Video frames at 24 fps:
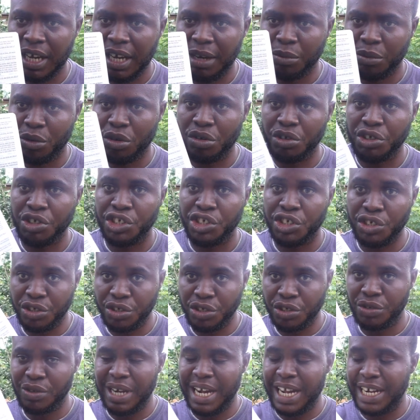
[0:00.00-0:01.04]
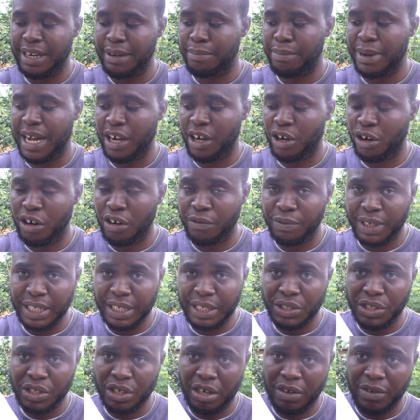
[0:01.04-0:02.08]
I'm going to show you. At the back of
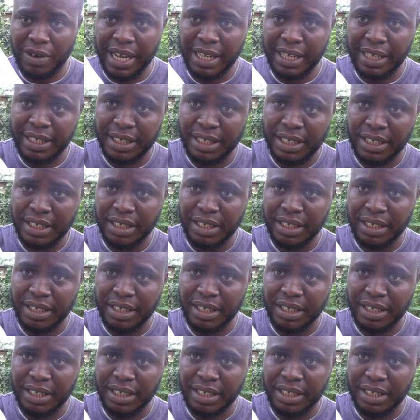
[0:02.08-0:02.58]
this, all right?